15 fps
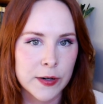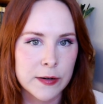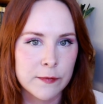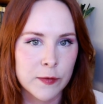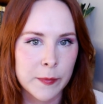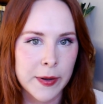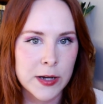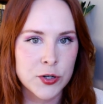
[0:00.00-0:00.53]

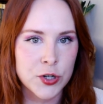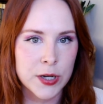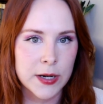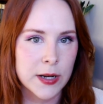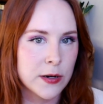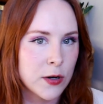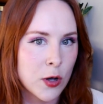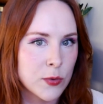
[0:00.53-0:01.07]
information
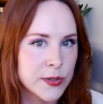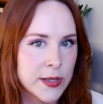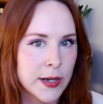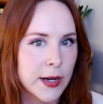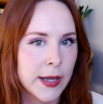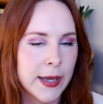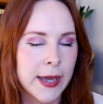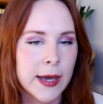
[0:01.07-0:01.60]
and knows
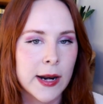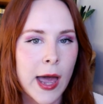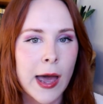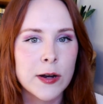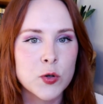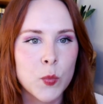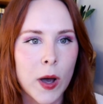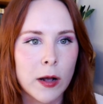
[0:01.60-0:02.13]
that it can't
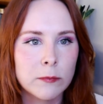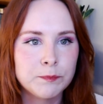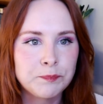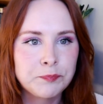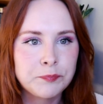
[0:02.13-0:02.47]
end well.